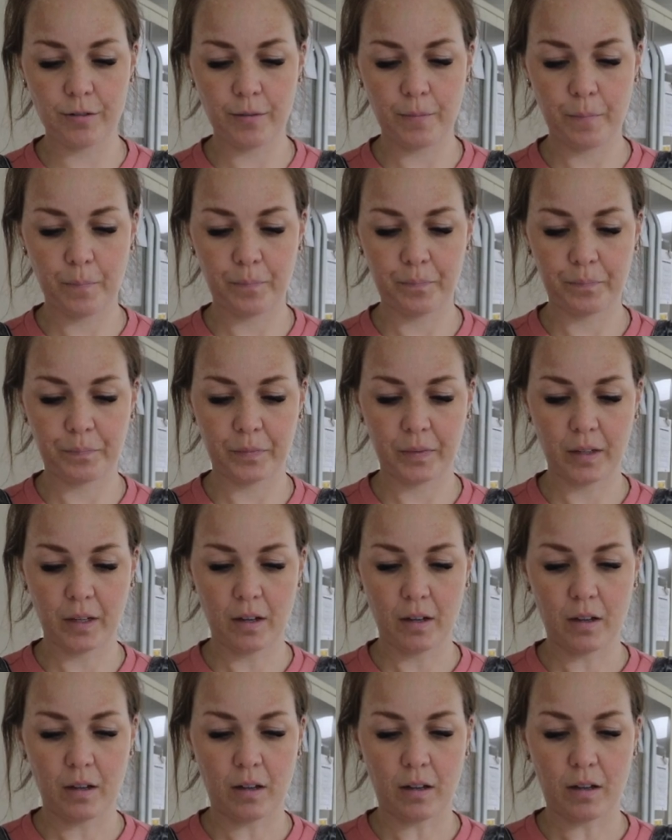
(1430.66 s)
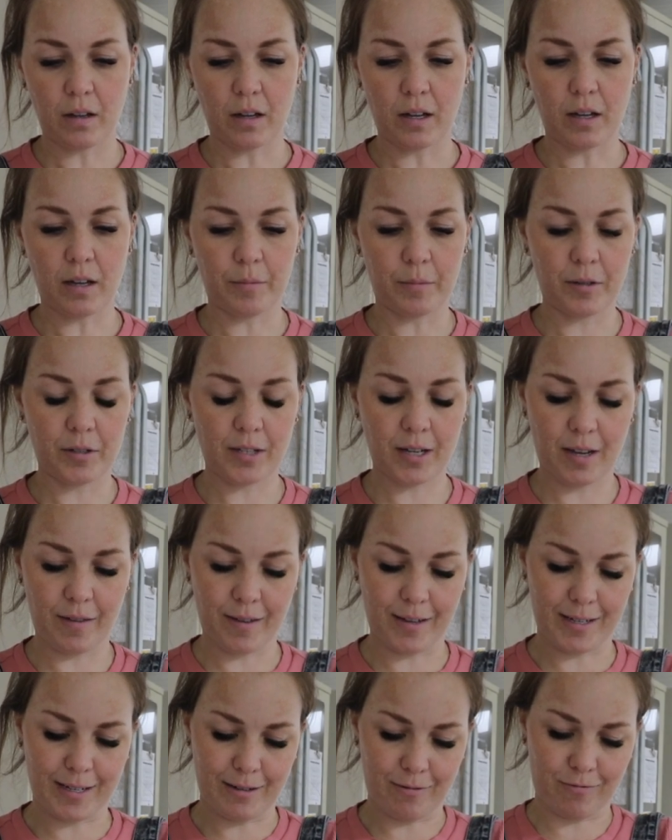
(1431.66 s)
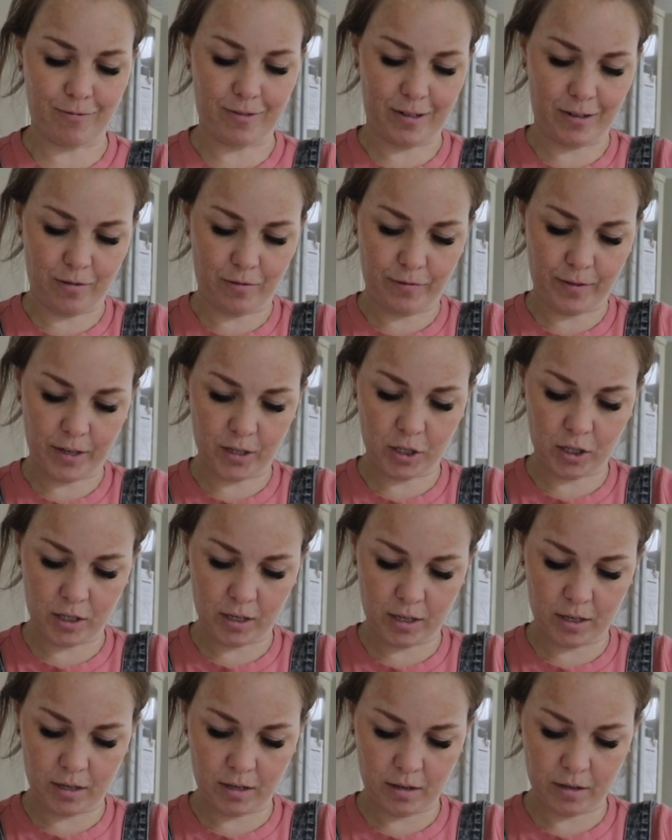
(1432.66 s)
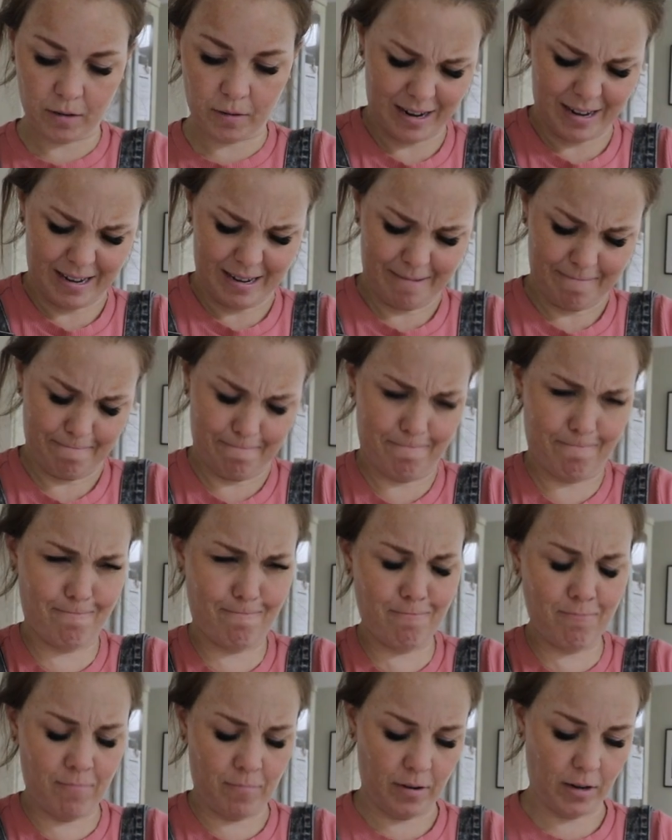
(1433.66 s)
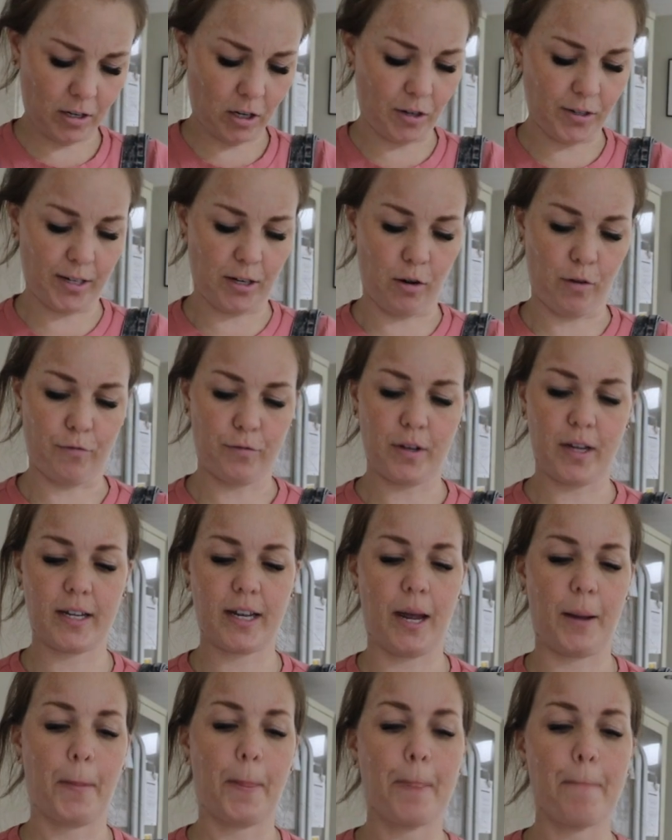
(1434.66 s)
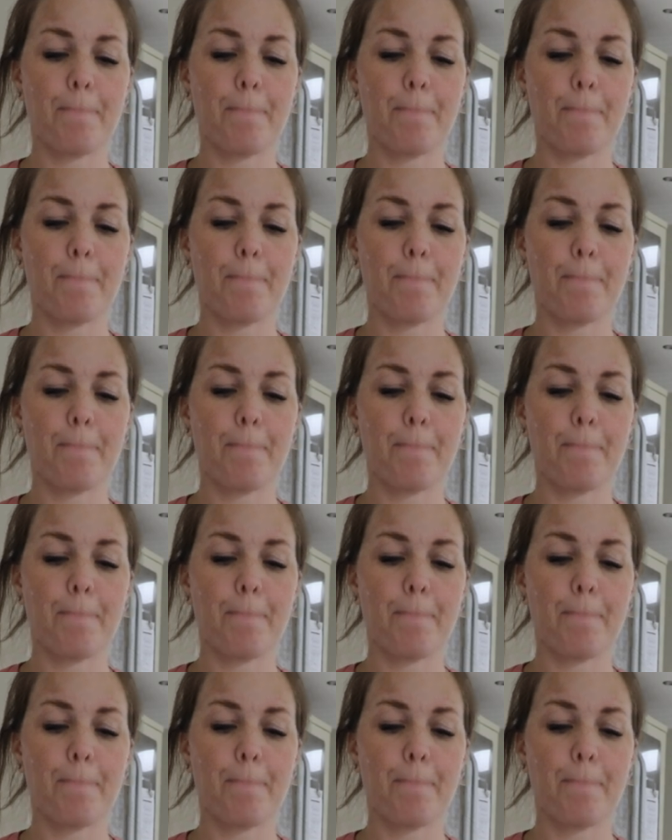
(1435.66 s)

I'm gonna take this little thing off actually. I can't take it off. Okay.